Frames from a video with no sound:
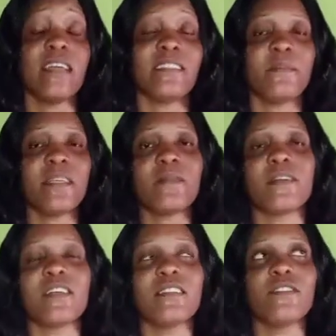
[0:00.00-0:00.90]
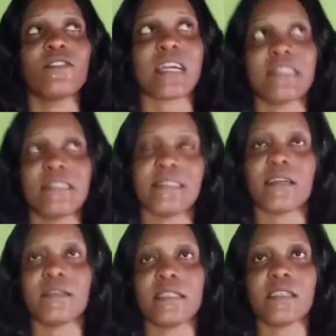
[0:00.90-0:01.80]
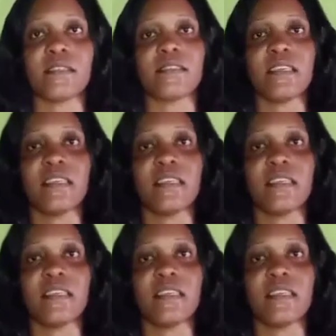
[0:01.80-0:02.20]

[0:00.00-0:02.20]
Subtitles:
The minimum you can sell this